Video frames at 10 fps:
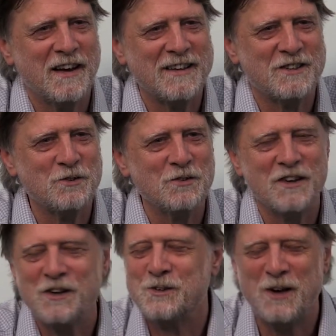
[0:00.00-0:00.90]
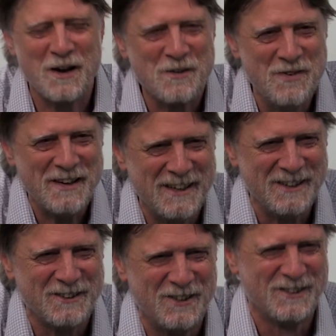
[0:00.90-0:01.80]
I don't know. I
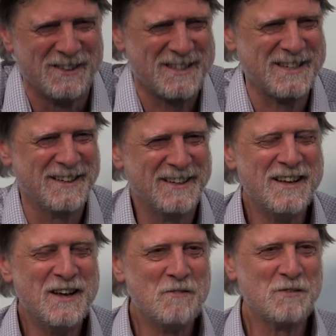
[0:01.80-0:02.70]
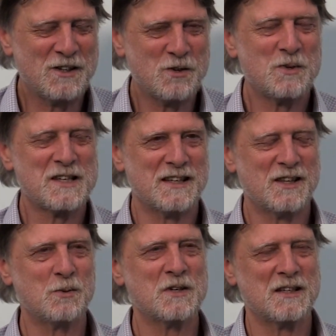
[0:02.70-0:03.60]
mean, but there was
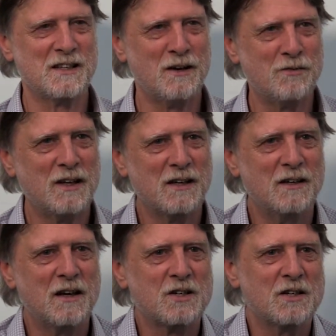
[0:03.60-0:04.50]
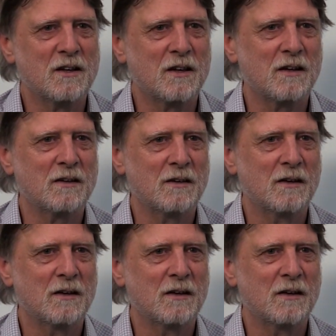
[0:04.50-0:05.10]
a lovely connection there.